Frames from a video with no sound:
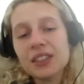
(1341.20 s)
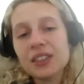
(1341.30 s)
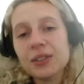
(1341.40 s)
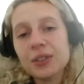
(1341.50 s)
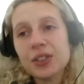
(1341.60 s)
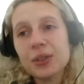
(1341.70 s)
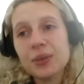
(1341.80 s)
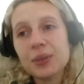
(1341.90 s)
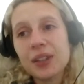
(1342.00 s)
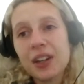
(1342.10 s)
So
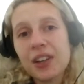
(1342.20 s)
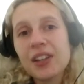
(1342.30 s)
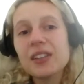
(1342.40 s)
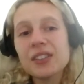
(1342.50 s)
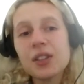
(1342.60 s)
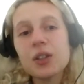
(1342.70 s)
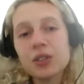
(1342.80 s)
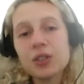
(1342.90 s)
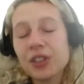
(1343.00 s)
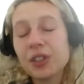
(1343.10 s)
I asked a
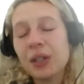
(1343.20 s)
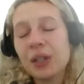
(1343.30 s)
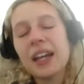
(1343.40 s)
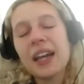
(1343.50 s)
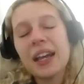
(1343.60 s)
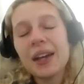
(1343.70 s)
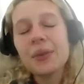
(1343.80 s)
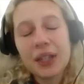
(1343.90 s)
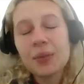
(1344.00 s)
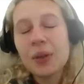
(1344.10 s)
lot of you, how
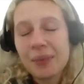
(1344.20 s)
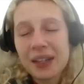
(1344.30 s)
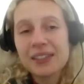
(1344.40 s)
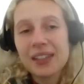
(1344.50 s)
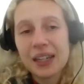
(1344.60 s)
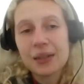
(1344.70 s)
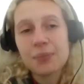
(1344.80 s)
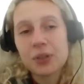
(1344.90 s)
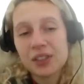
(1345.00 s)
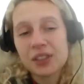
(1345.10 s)
can we maintain
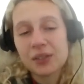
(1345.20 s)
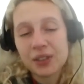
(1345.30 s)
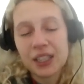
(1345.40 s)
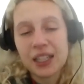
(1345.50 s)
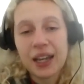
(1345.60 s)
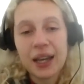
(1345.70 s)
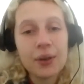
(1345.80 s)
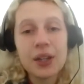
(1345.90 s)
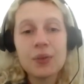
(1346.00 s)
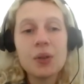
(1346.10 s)
positivity? How
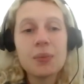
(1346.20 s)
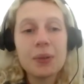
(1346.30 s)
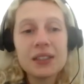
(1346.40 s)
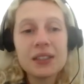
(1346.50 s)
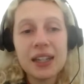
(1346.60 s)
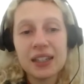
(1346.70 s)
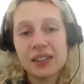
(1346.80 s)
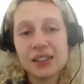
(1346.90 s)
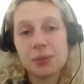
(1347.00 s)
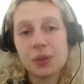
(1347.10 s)
can we maintain
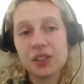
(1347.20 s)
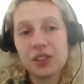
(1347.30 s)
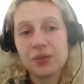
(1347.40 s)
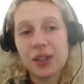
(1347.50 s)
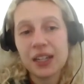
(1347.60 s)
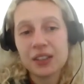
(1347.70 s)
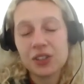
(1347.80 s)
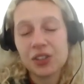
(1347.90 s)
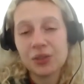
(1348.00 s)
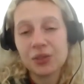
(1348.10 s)
this positive
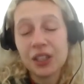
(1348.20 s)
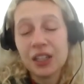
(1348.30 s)
attitude?